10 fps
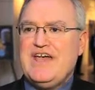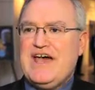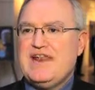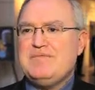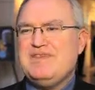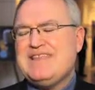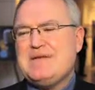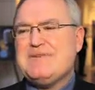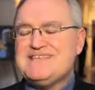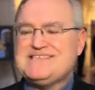And I mean,
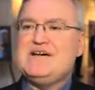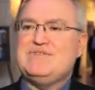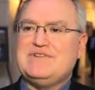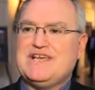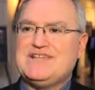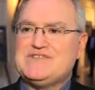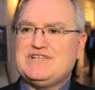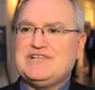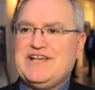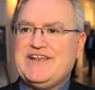that might sound like it's a
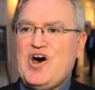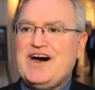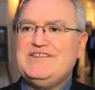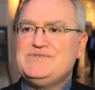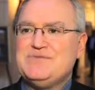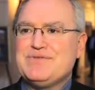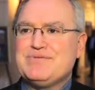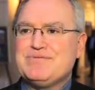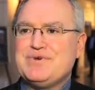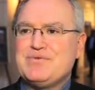little at odds
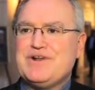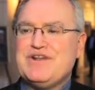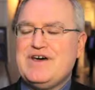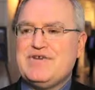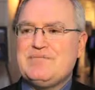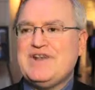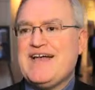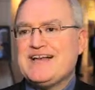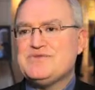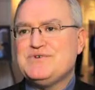with one another, but in
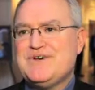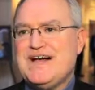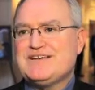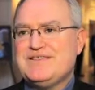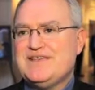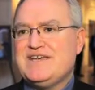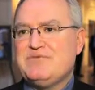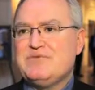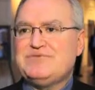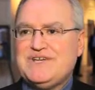actual fact, I think it
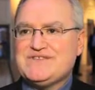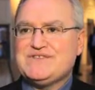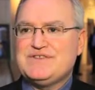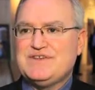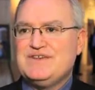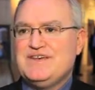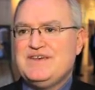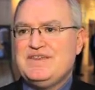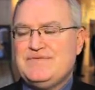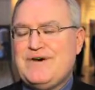reflects the
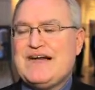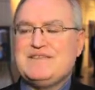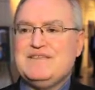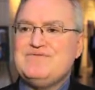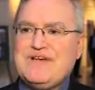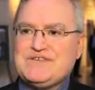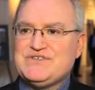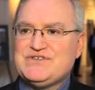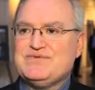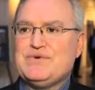fact that
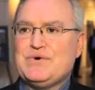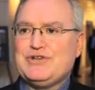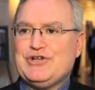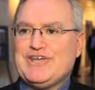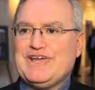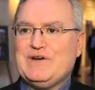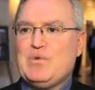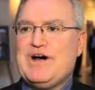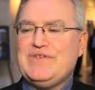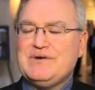investors are forward-looking. And
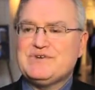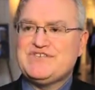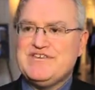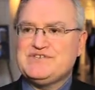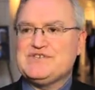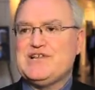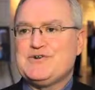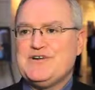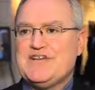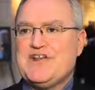while they were seeing
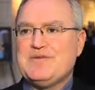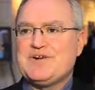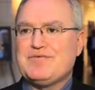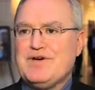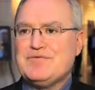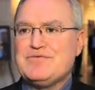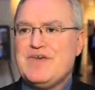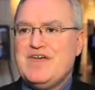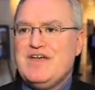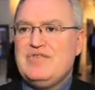slower economic growth,
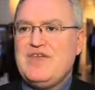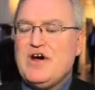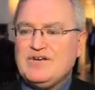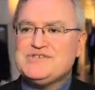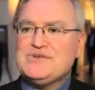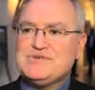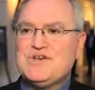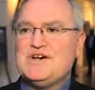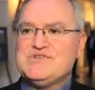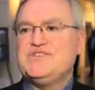they also
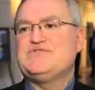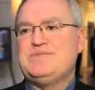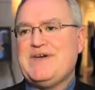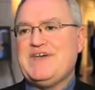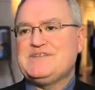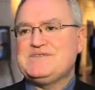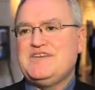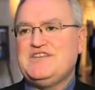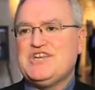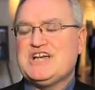saw central banks
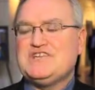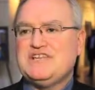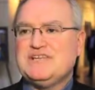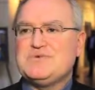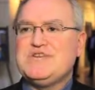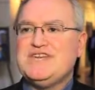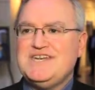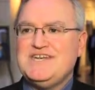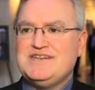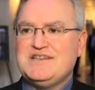injecting
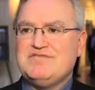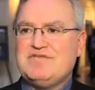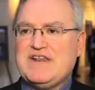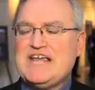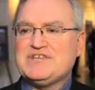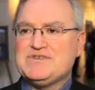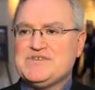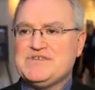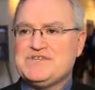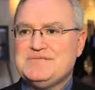liquidity into the financial
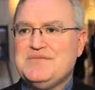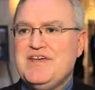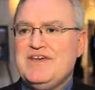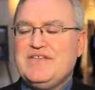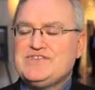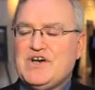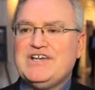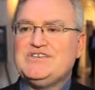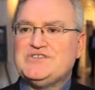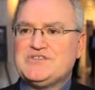system. They saw
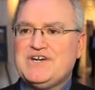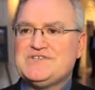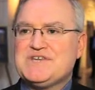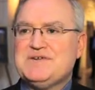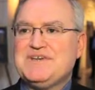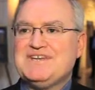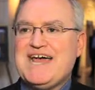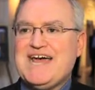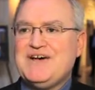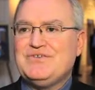interest rates coming
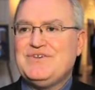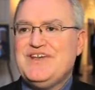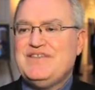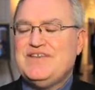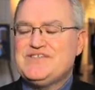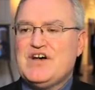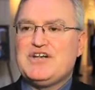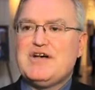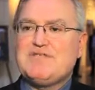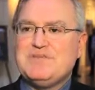down. They saw
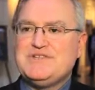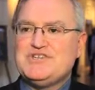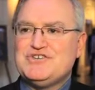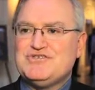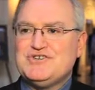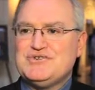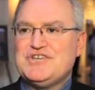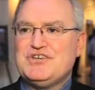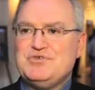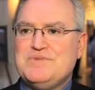governments
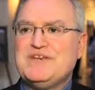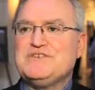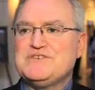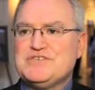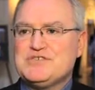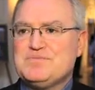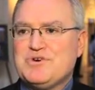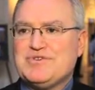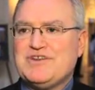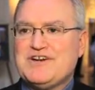introducing new measures to
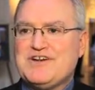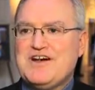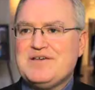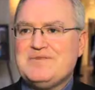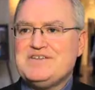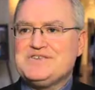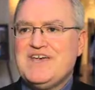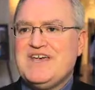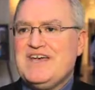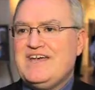support their economies.
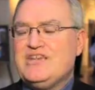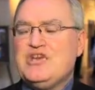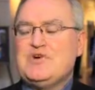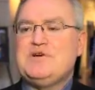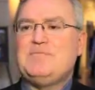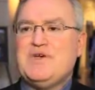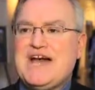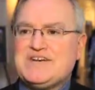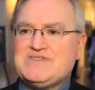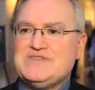In Europe, we
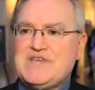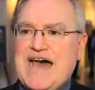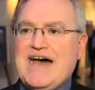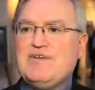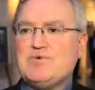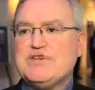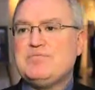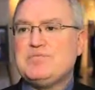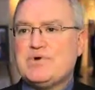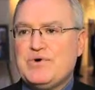actually had
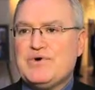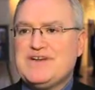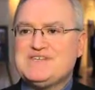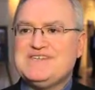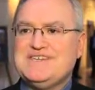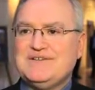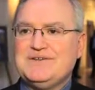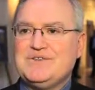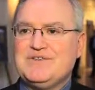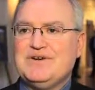real progress to dealing
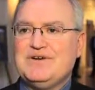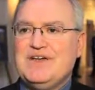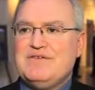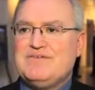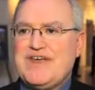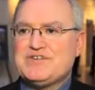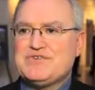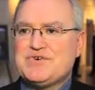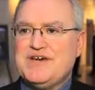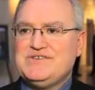with their
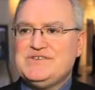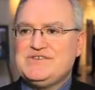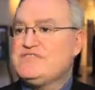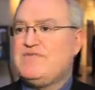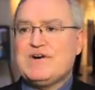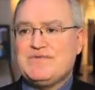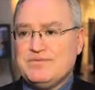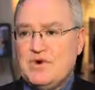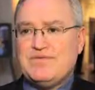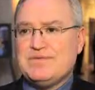financial crisis. It's far
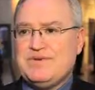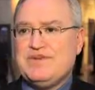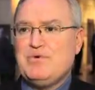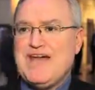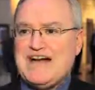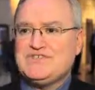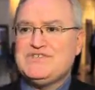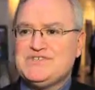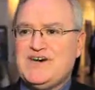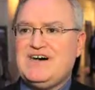from over, but we
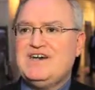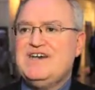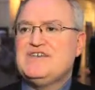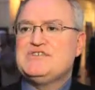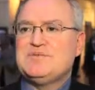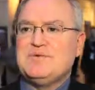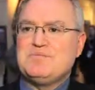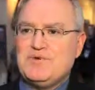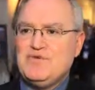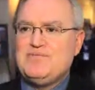actually saw some
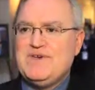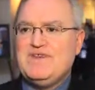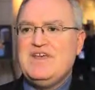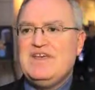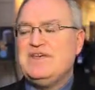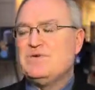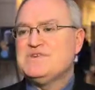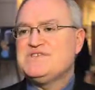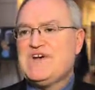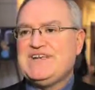improvement. There
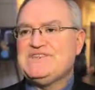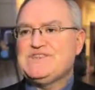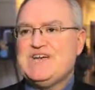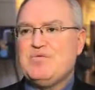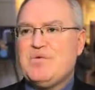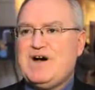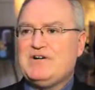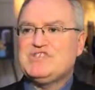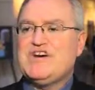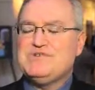was signs that while
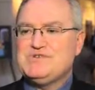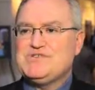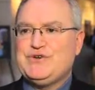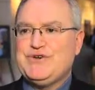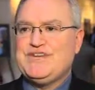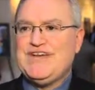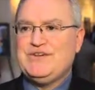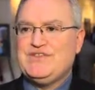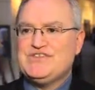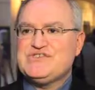China was slowing
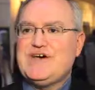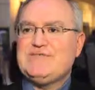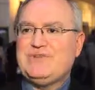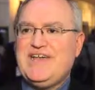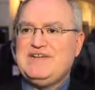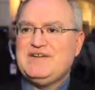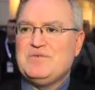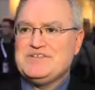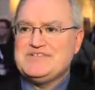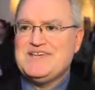down, that a soft landing
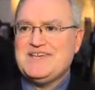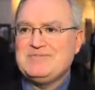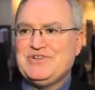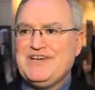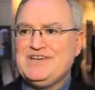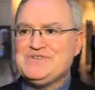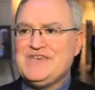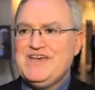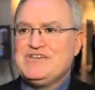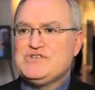was taking place.
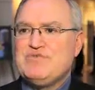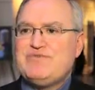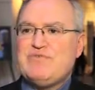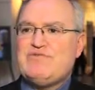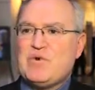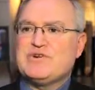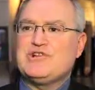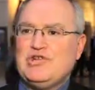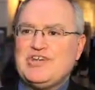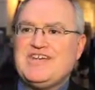So
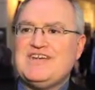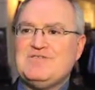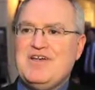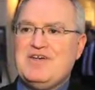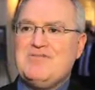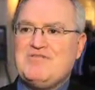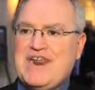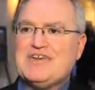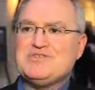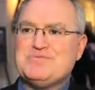forward-looking
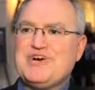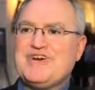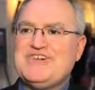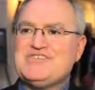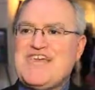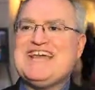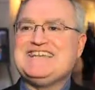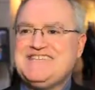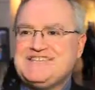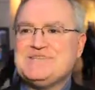financial markets
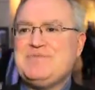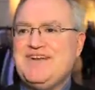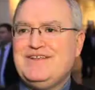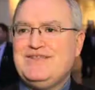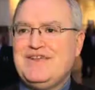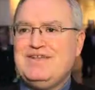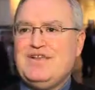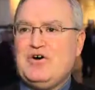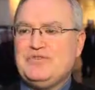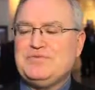anticipated that
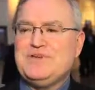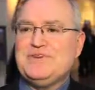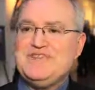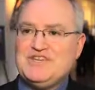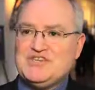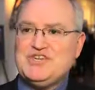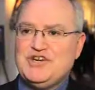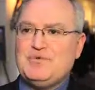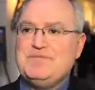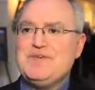ultimately this
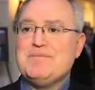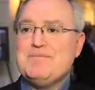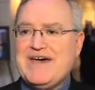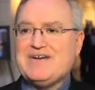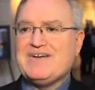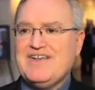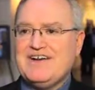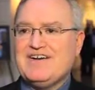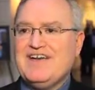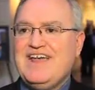year would be a better year.